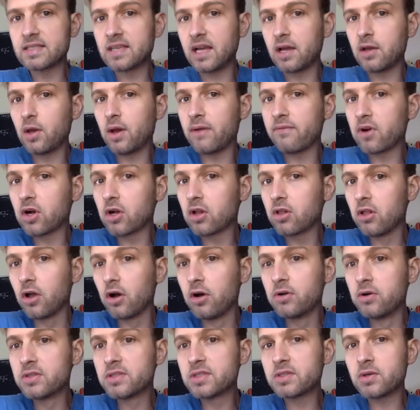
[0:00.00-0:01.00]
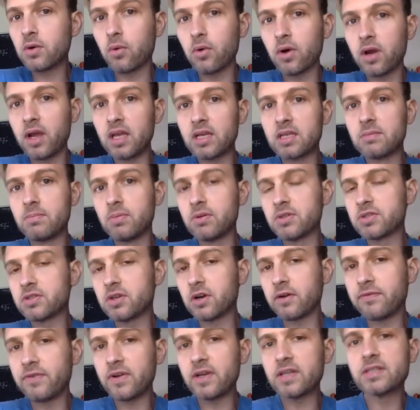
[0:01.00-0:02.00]
Now you have a closed orientable
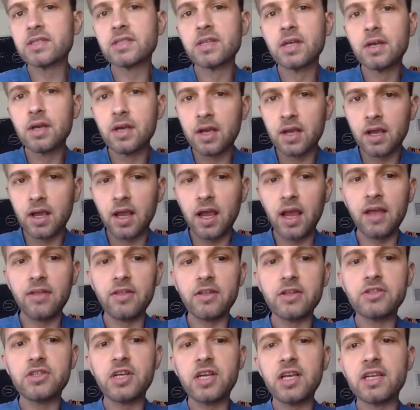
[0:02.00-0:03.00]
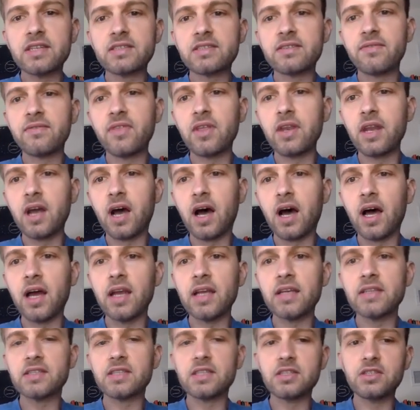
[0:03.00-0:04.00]
surface, and the genus of the knot
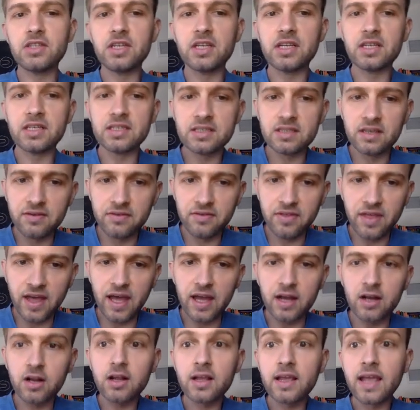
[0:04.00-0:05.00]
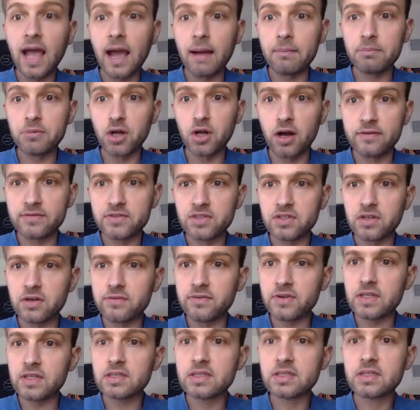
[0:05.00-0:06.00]
is the genus of that capped off
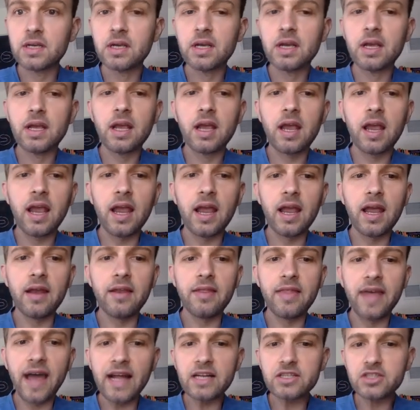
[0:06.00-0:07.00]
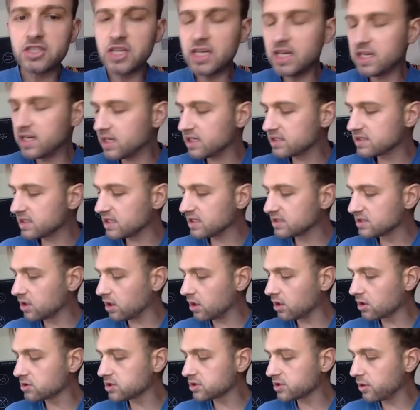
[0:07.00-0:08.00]
surface. And that genus is
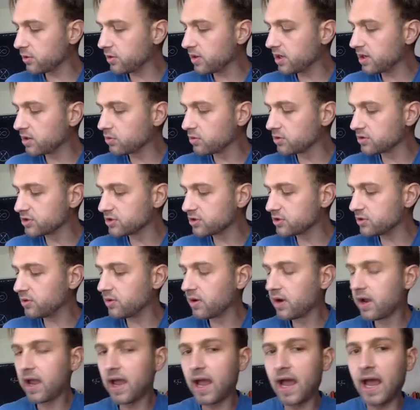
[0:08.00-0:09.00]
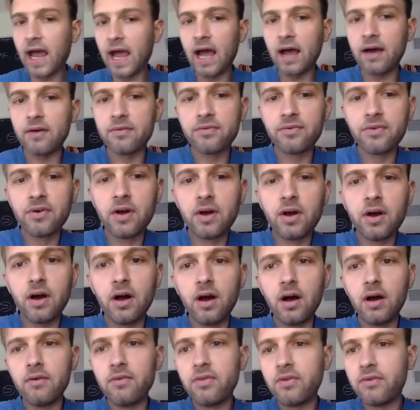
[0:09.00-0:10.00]
also equal to half
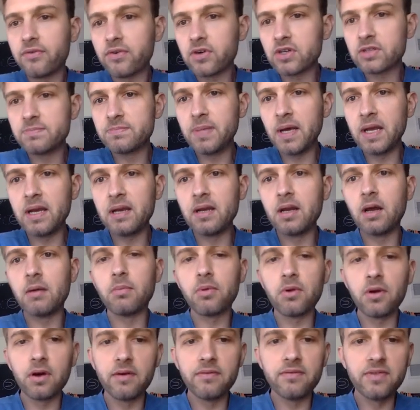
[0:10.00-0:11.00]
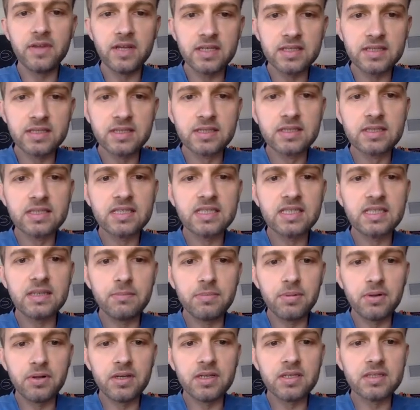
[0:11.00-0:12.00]
of the first Betti number of this
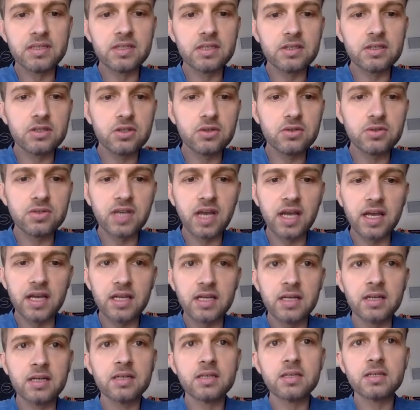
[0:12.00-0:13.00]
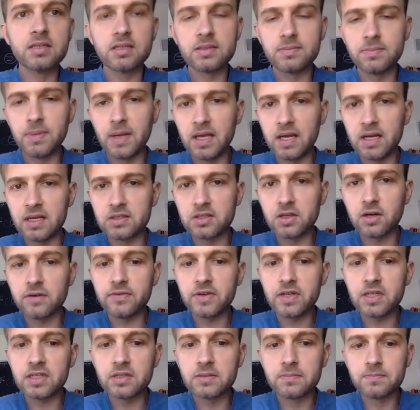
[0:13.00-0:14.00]
simplest two-sided spanning
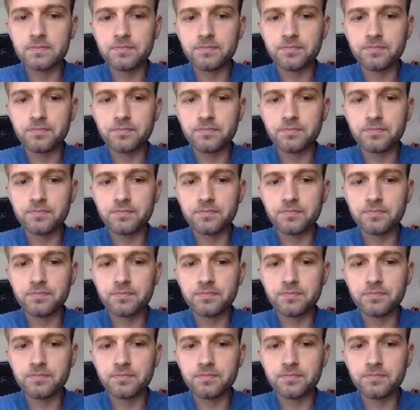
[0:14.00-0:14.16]
surface.